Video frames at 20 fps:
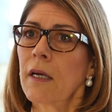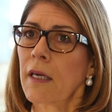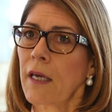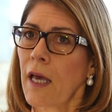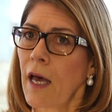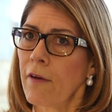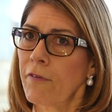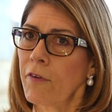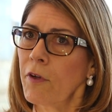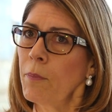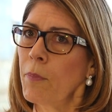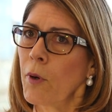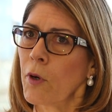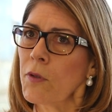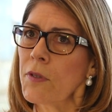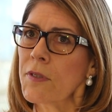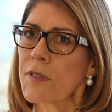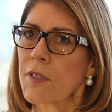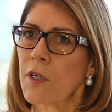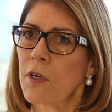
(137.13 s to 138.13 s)
cover
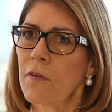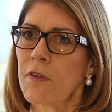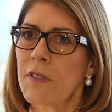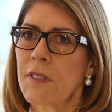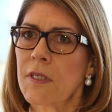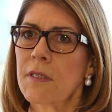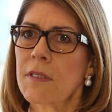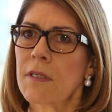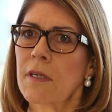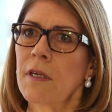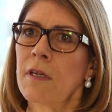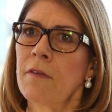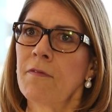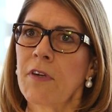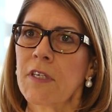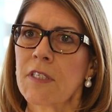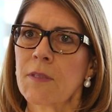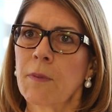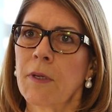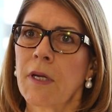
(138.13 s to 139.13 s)
both services and
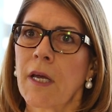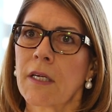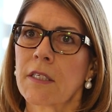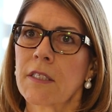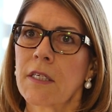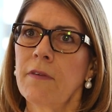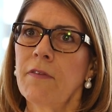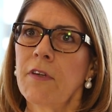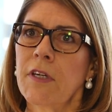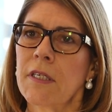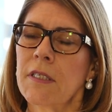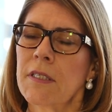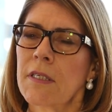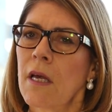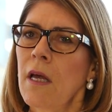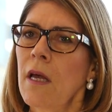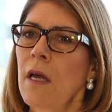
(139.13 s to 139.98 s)
investment activities,